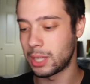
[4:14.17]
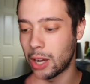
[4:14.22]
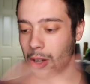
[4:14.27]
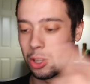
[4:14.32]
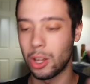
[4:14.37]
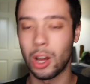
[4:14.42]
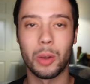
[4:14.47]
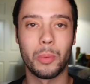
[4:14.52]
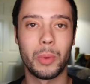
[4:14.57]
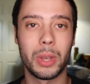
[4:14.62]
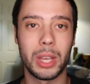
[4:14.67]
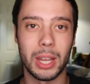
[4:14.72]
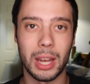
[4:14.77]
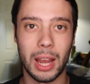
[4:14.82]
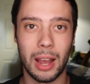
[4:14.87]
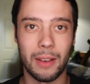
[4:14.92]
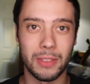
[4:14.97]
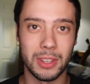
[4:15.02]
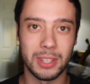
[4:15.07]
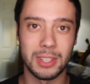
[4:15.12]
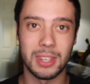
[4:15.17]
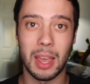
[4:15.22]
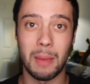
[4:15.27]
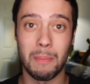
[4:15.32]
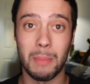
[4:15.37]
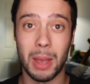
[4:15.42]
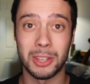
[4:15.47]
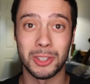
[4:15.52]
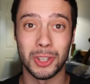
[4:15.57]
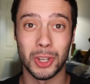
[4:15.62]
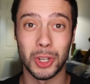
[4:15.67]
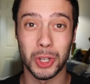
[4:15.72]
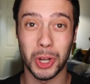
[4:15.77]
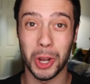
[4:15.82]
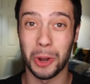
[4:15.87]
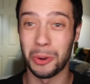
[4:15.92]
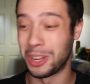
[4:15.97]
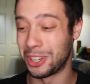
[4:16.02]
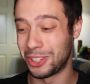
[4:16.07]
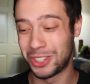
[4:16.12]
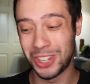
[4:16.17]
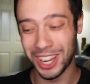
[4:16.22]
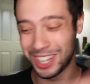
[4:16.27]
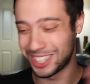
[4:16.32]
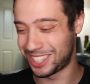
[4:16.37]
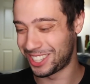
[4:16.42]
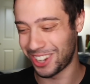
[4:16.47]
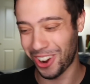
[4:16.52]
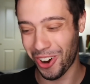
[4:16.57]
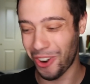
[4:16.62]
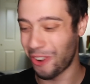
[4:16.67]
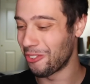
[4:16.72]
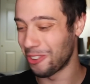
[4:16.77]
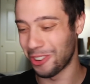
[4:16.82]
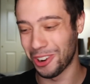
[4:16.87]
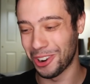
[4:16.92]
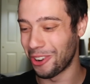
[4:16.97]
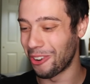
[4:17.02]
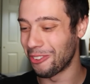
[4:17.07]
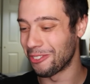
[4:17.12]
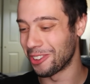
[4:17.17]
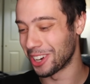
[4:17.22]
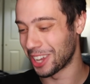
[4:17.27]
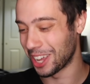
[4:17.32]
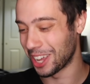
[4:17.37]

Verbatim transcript: see how long we can have the same message going just over and over